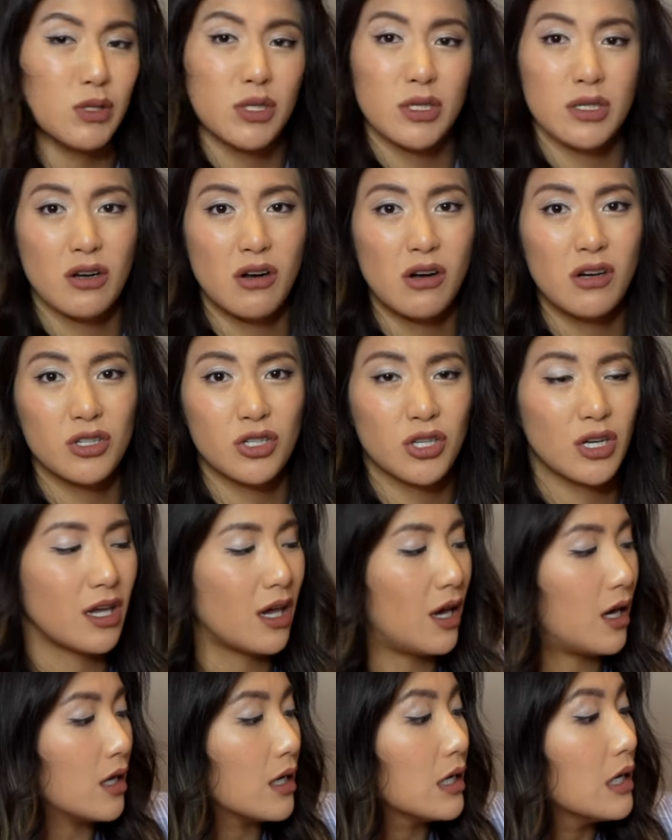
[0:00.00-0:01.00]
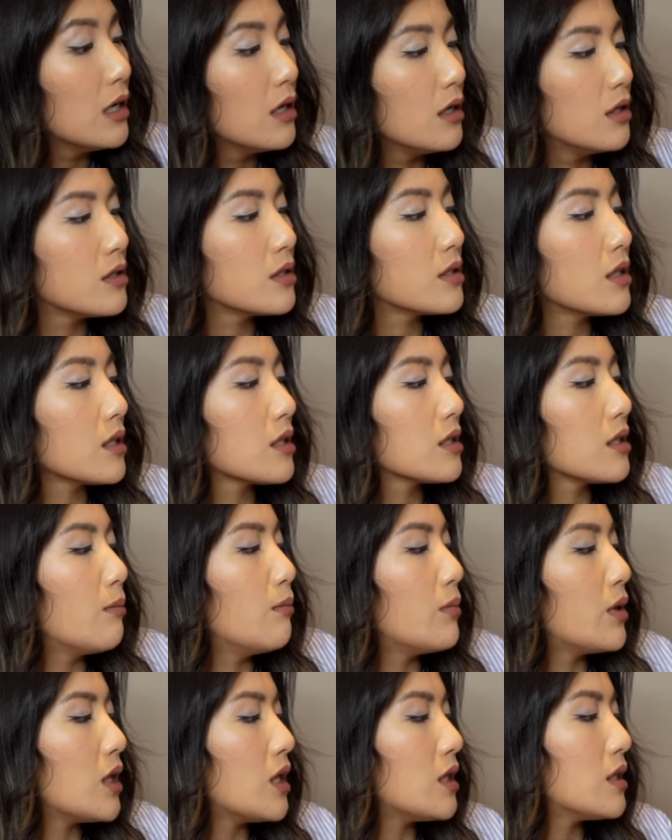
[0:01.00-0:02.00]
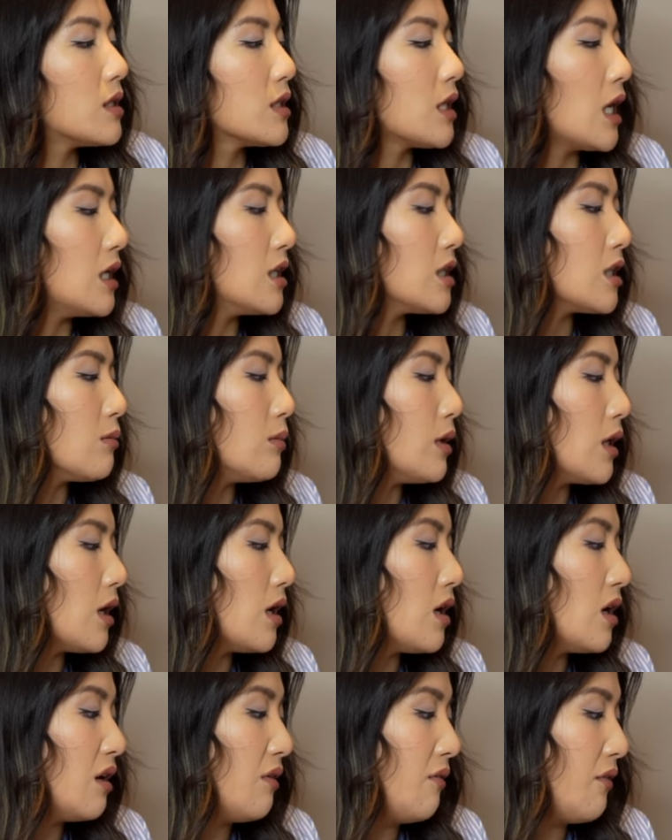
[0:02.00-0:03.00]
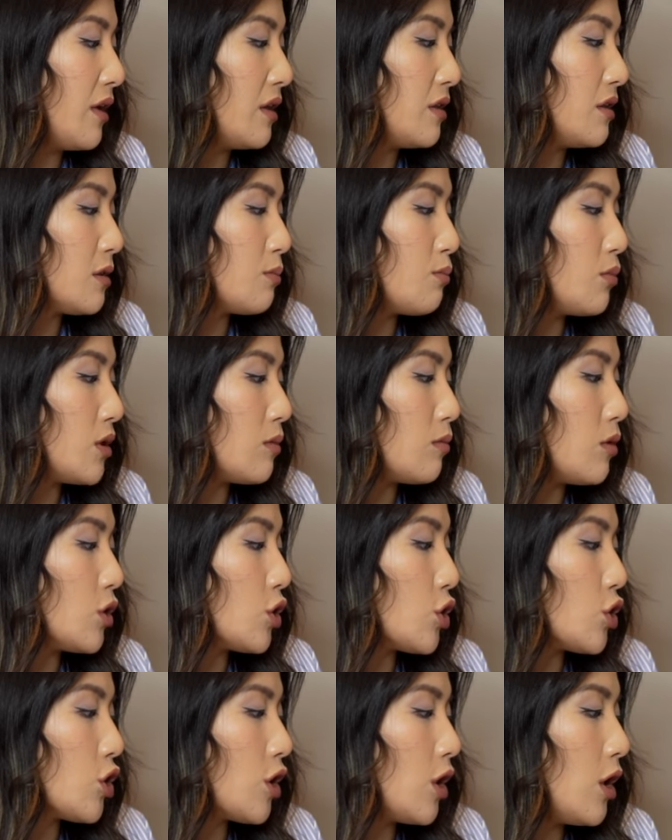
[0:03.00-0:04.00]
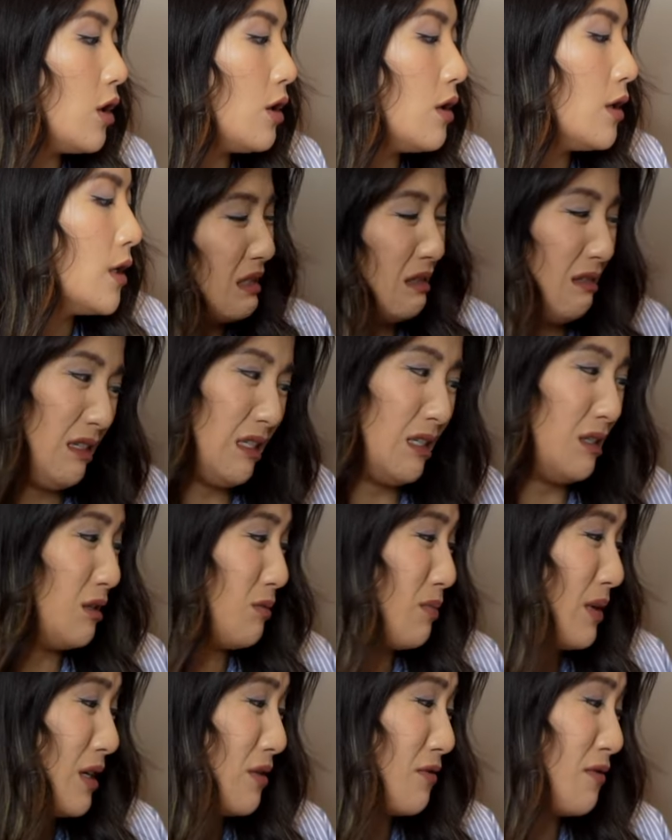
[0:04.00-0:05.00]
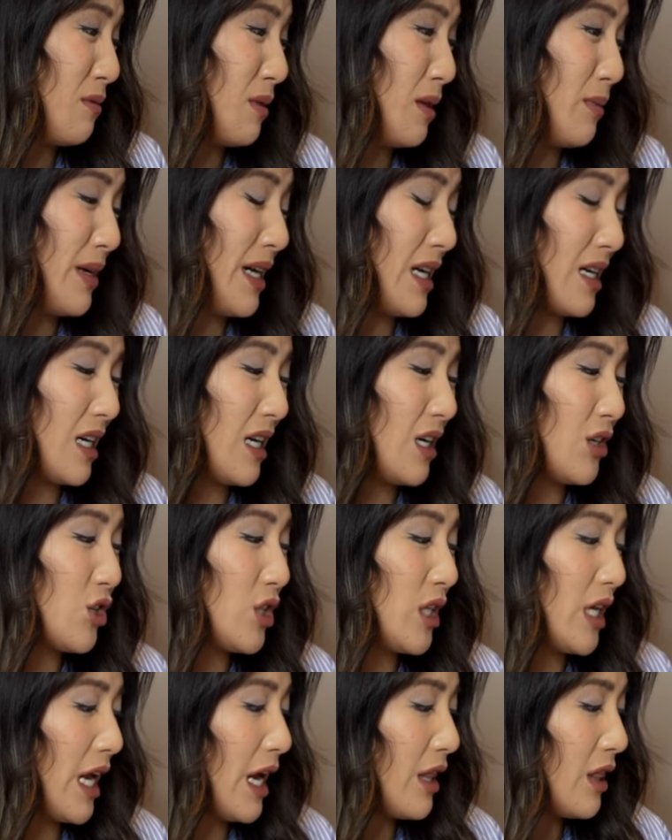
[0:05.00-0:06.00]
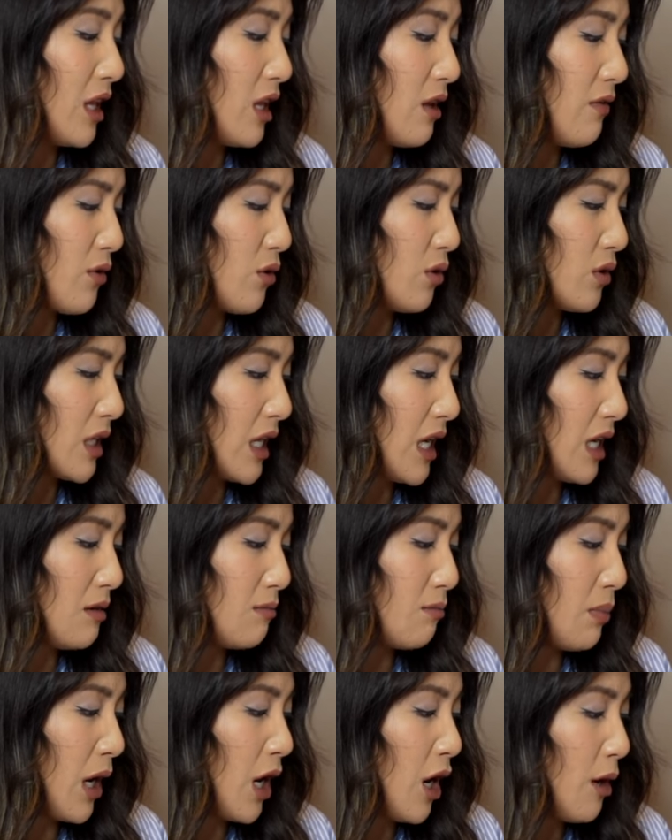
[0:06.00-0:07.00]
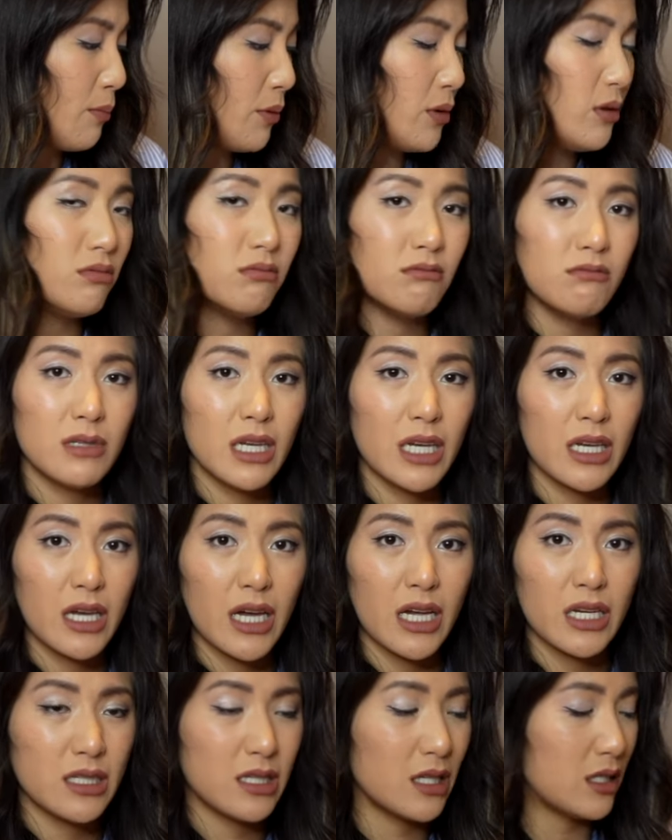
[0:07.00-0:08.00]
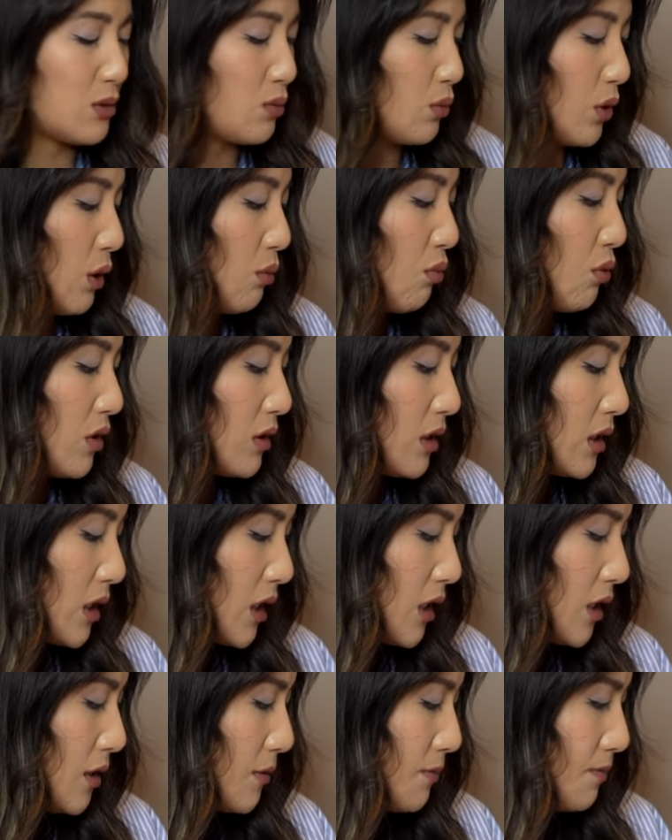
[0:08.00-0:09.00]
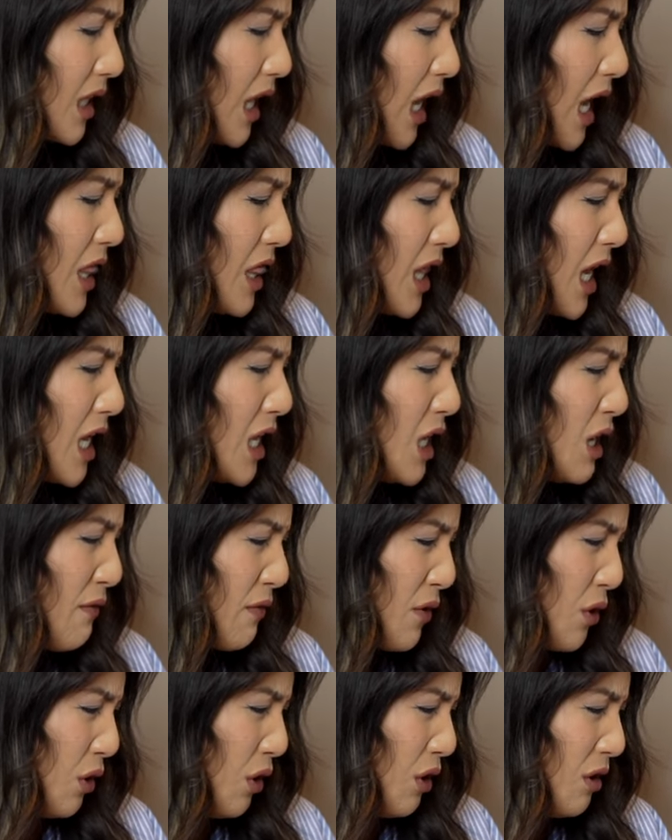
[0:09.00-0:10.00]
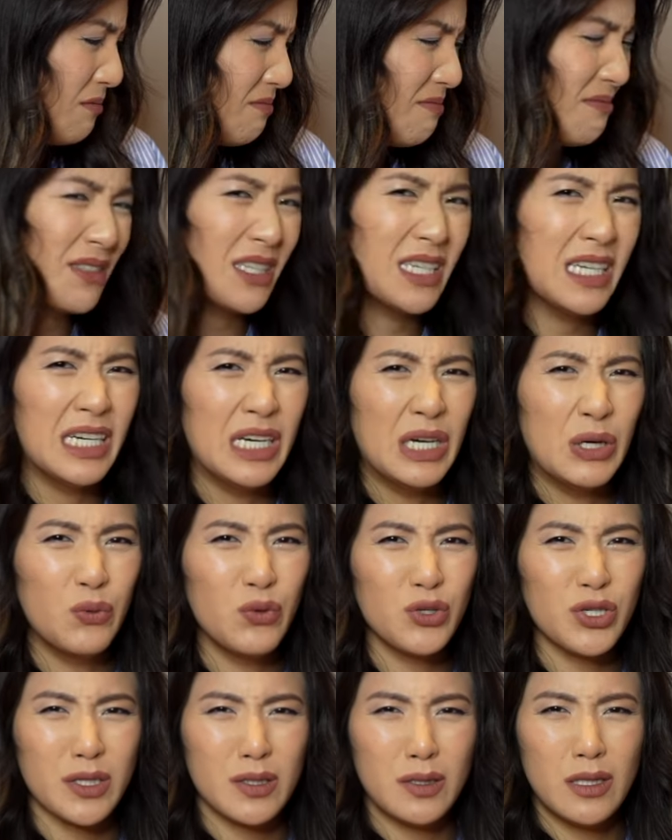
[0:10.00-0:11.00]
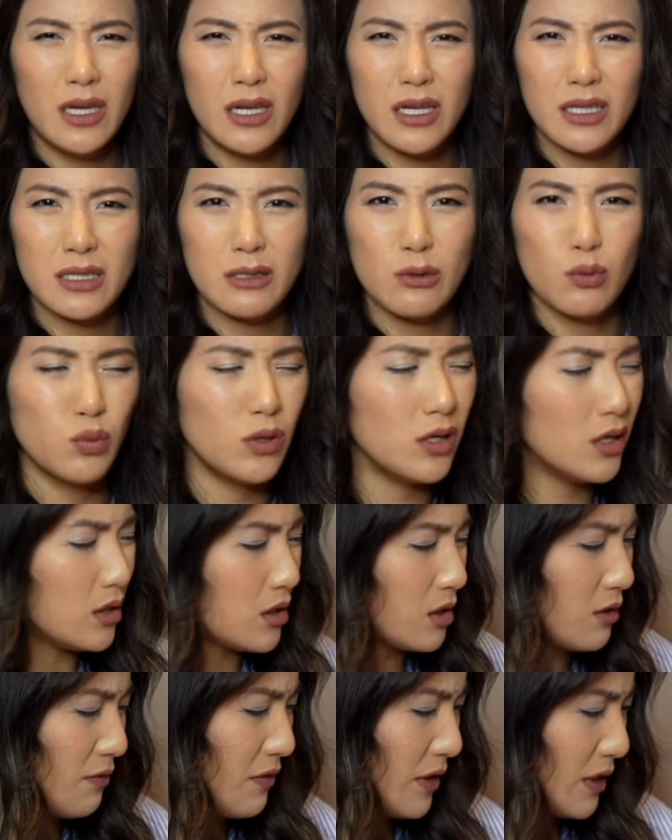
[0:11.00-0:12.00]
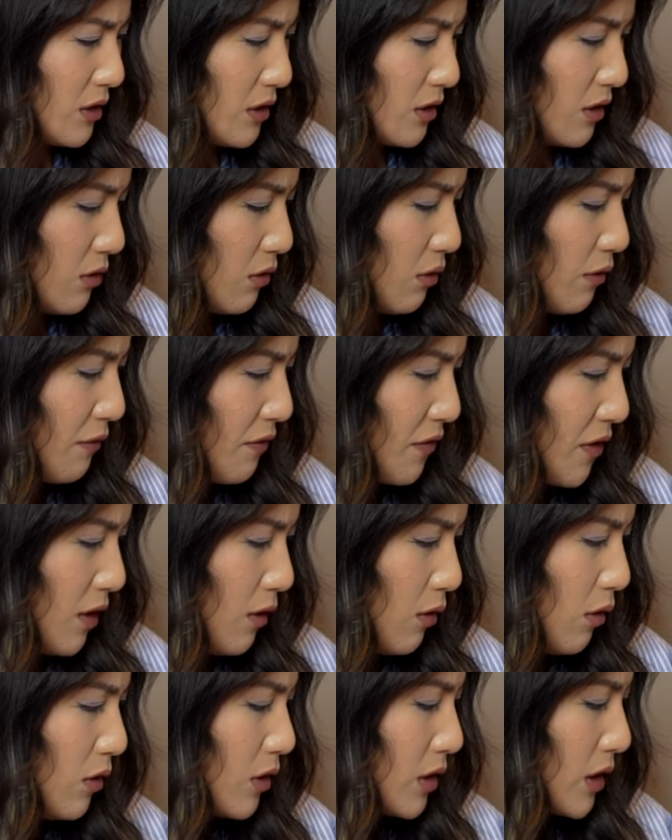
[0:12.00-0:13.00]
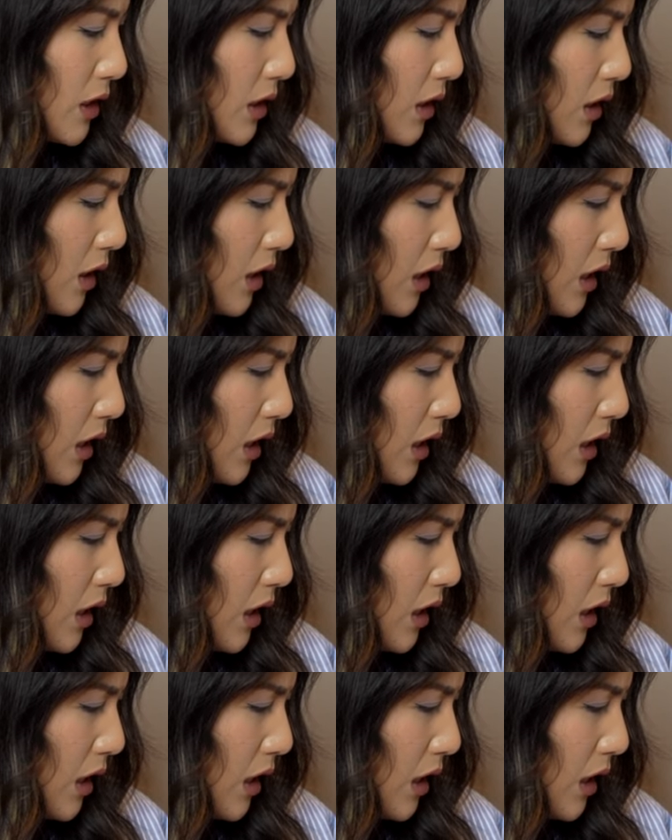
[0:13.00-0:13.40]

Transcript: moustache, okay? Just like somebody skinned him alive and put him on a shoe. Doesn't look better from the back actually. And then you've got it in purple in case that's what you wanted. And then you've got, which I think is the worst offender of the lot,